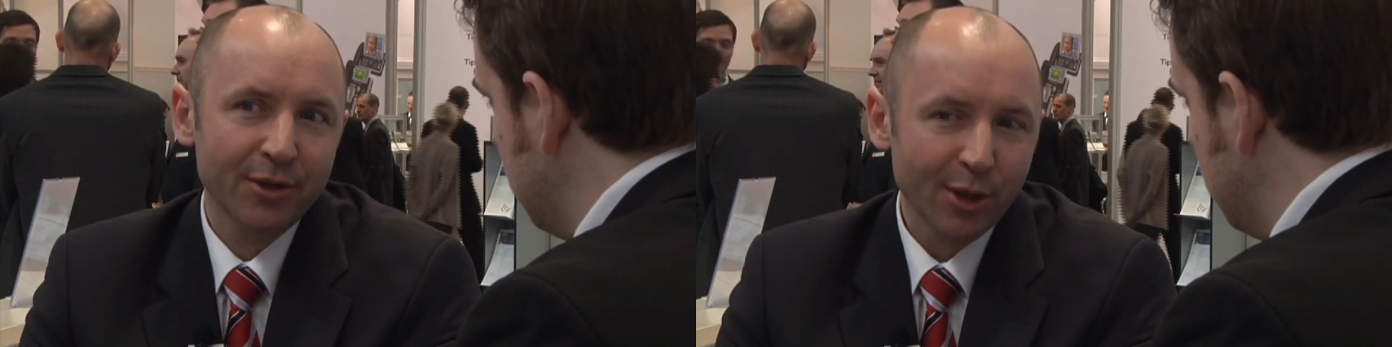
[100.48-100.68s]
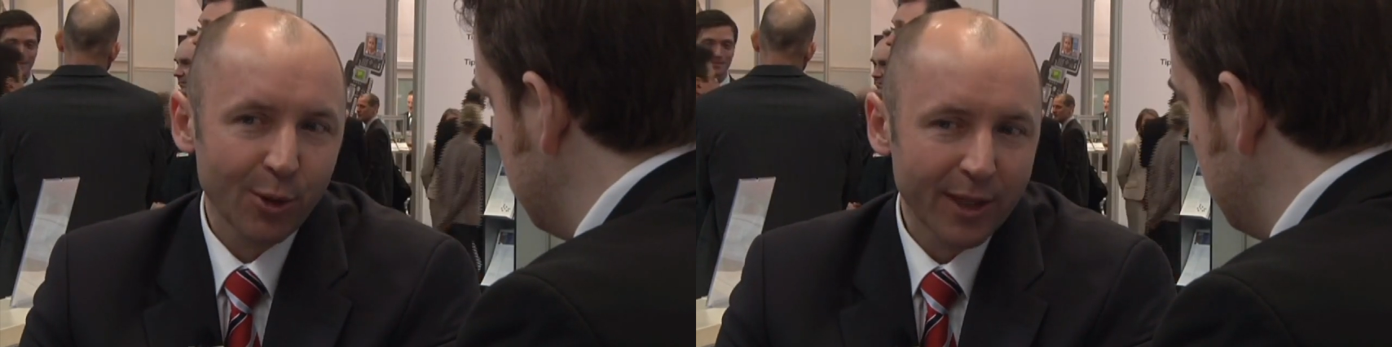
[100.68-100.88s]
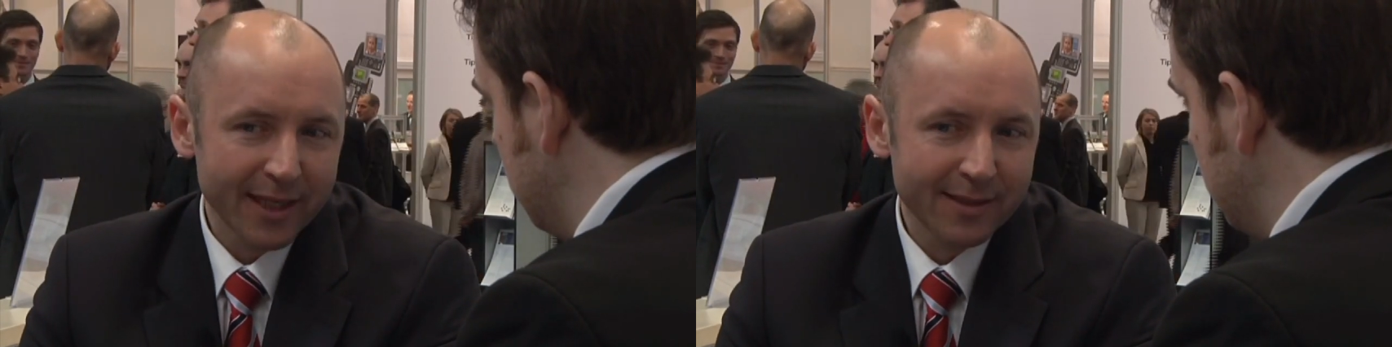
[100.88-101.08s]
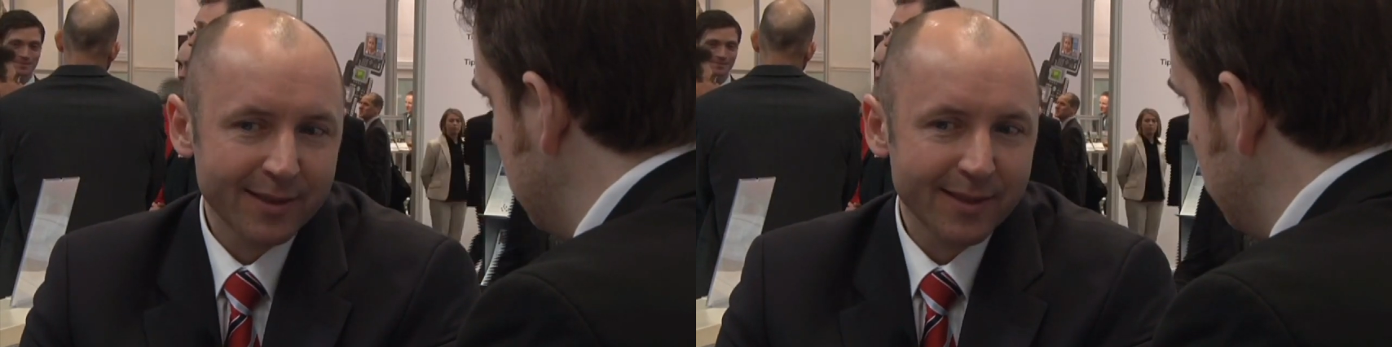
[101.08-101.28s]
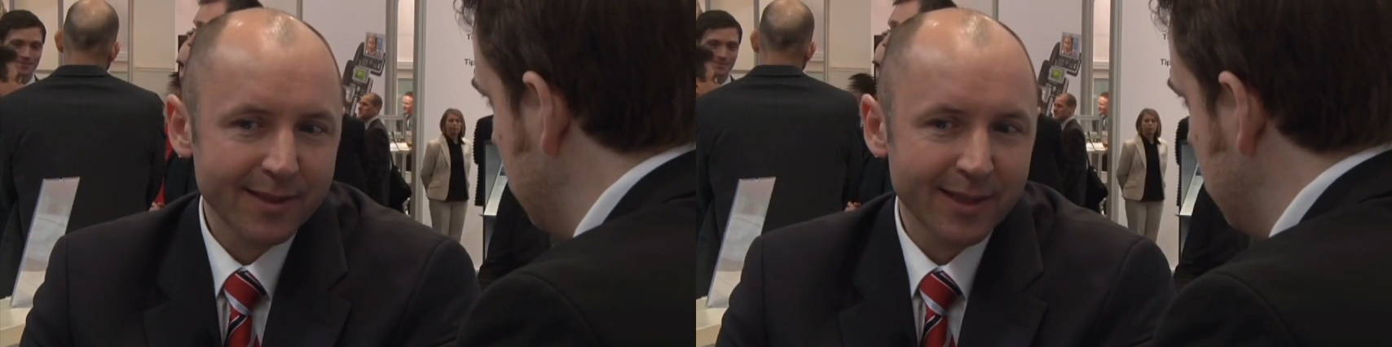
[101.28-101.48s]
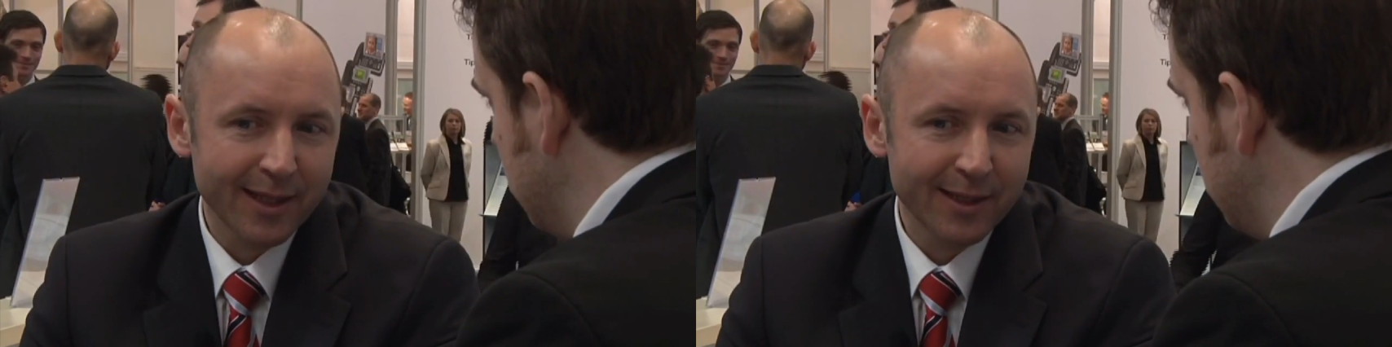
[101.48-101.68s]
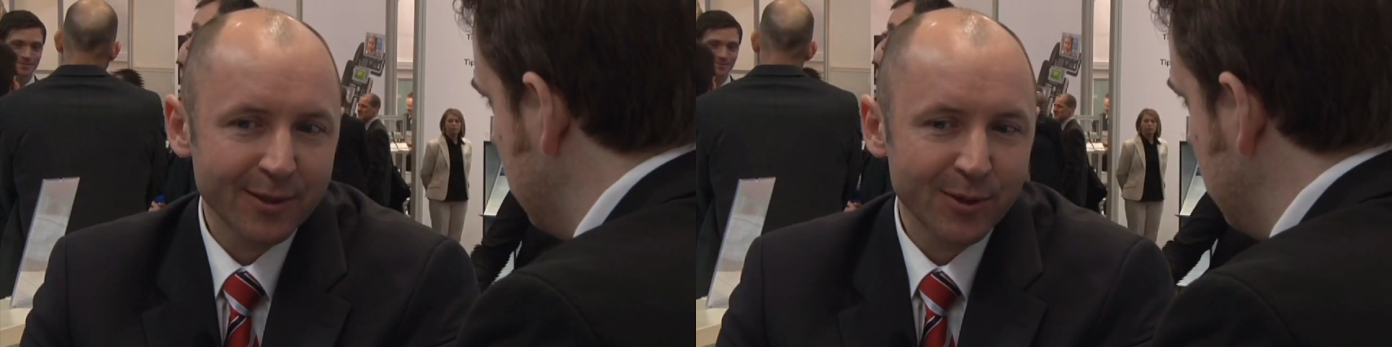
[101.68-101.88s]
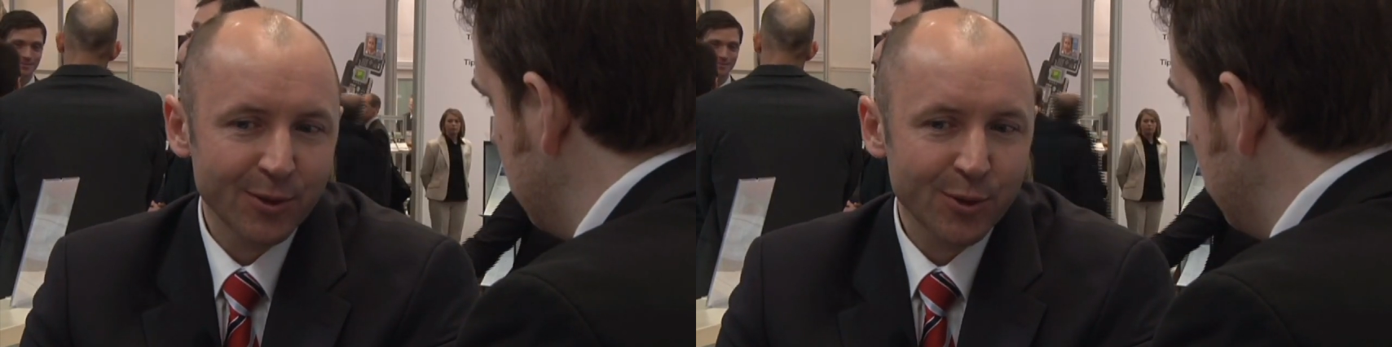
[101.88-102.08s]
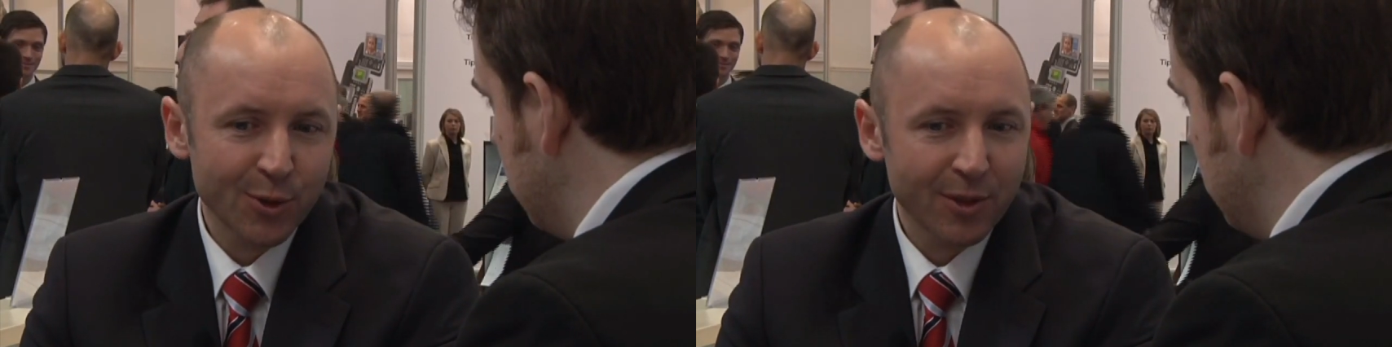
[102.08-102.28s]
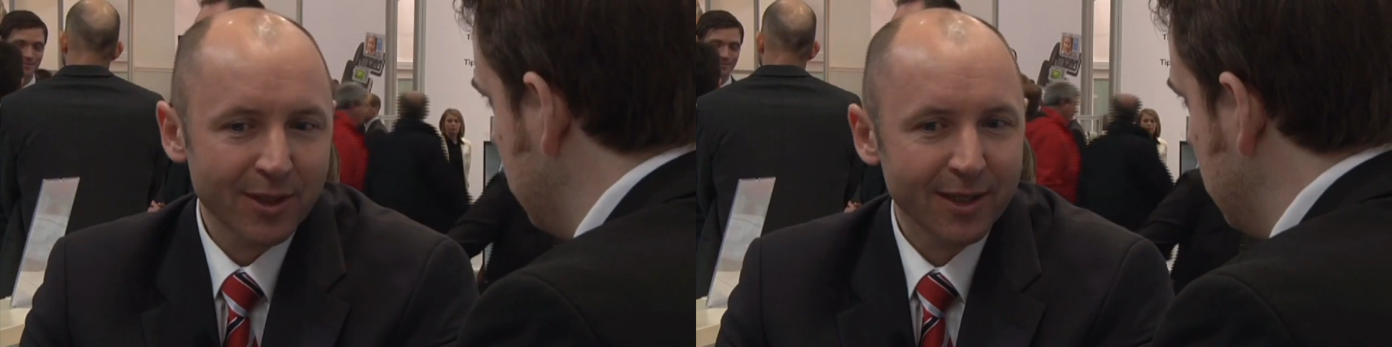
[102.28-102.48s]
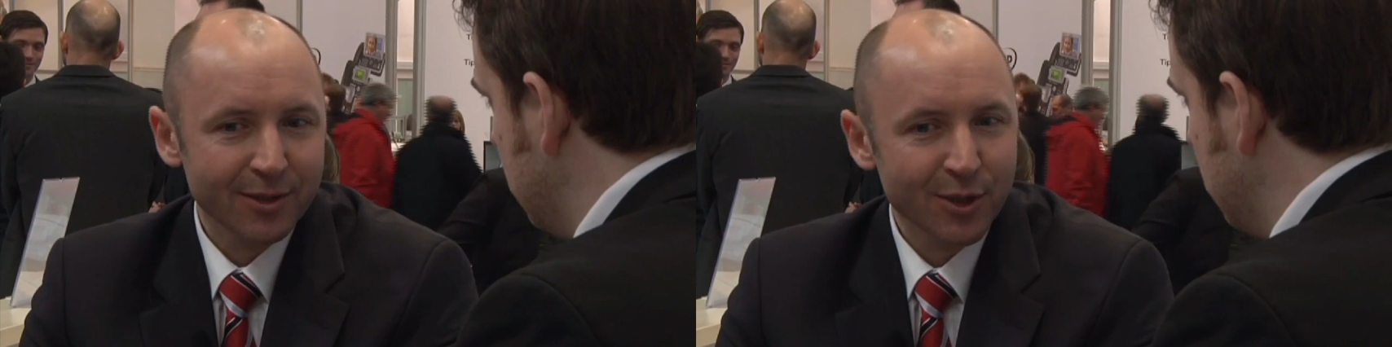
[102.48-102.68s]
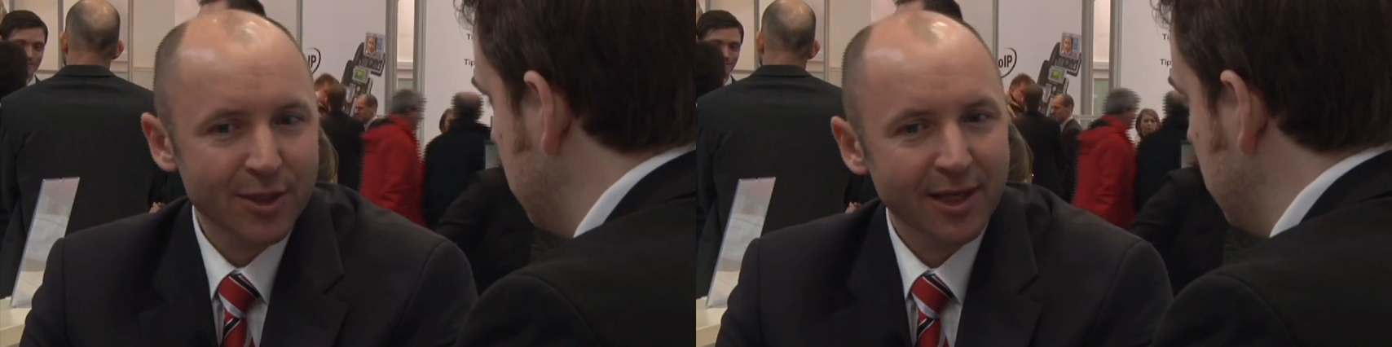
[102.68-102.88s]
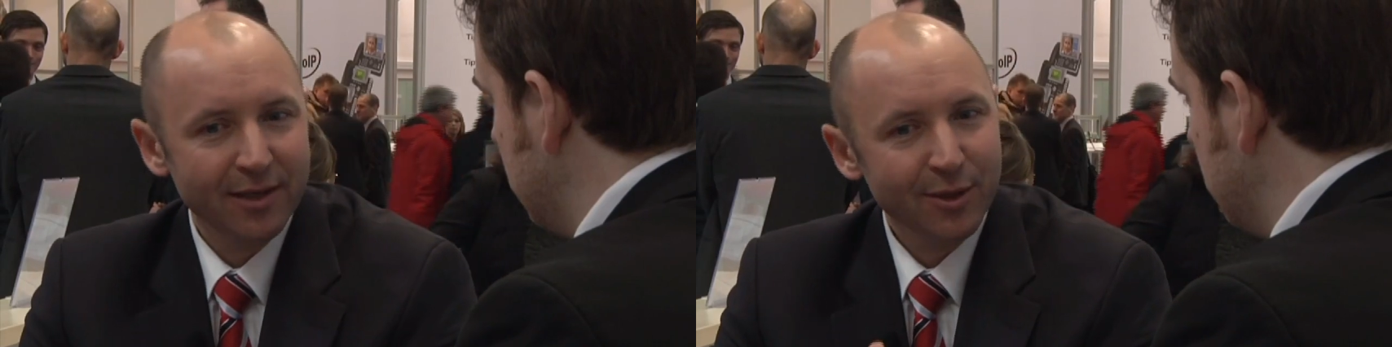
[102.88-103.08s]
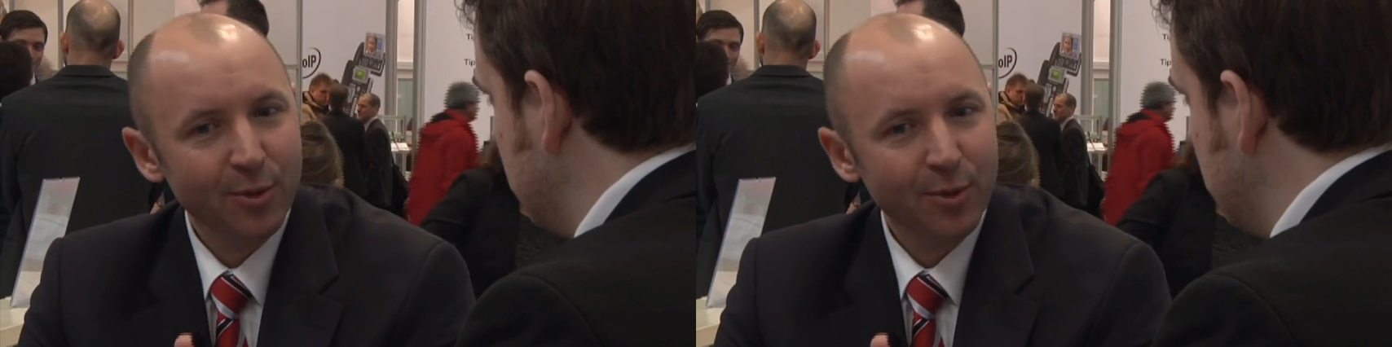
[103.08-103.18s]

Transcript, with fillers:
Speaker 1: on the low latency side, you certainly understand it